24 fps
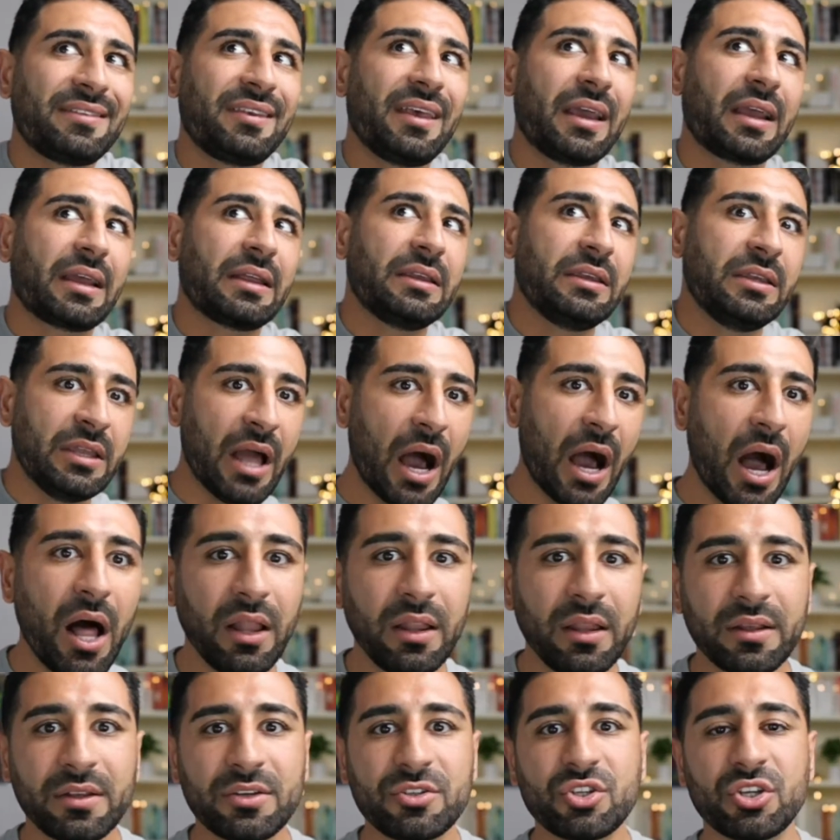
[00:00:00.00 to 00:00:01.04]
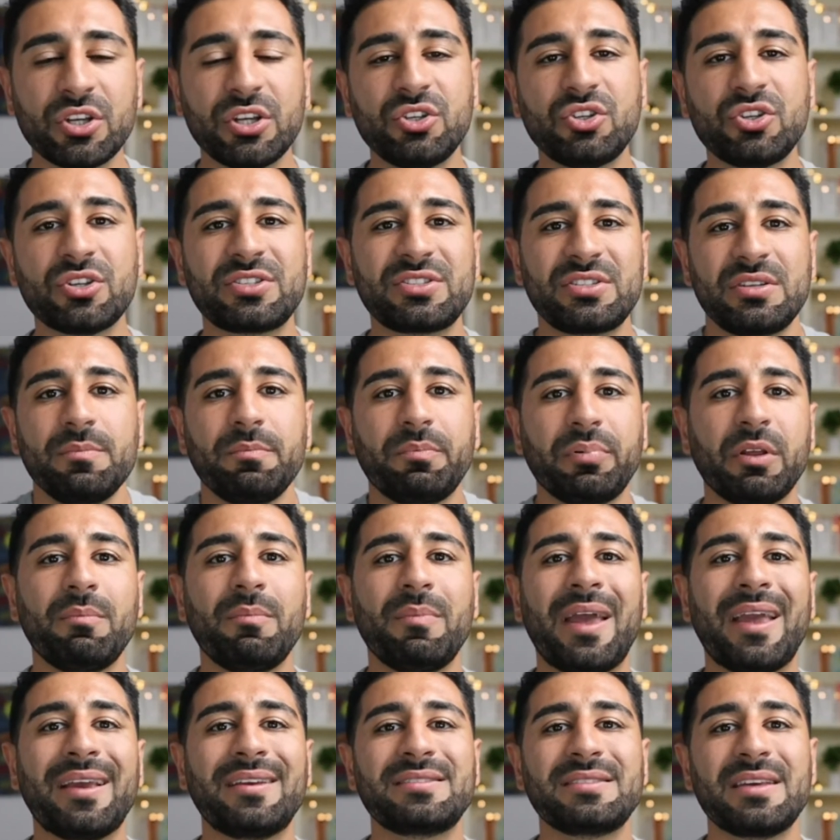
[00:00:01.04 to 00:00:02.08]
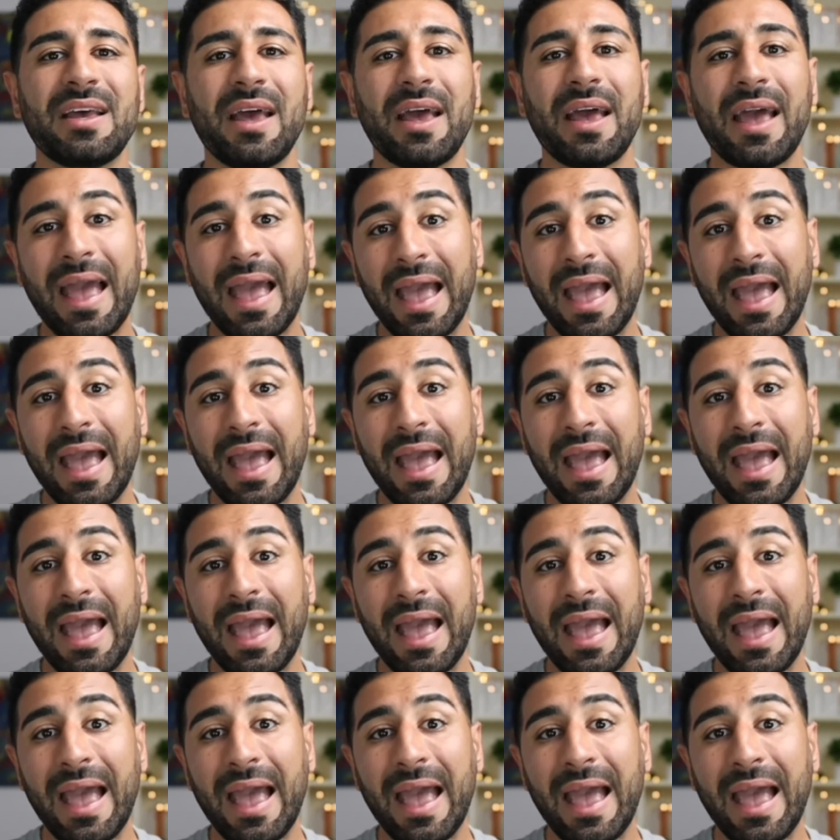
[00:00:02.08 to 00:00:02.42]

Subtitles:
technology just simply makes